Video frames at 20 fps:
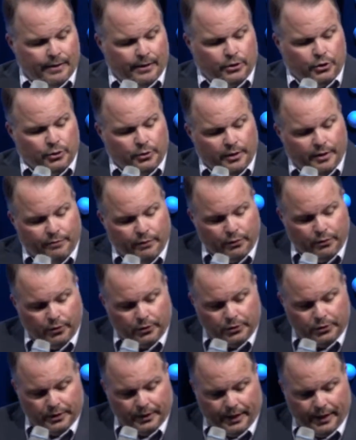that you'll never
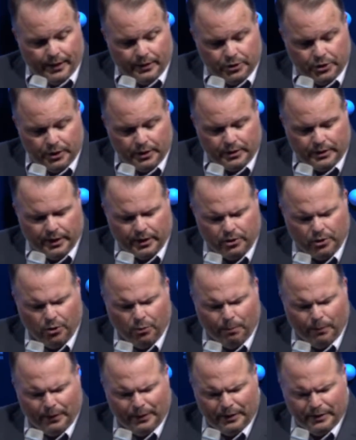thirst again. She says,
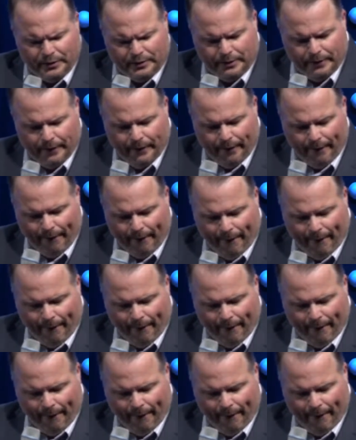Oh, please.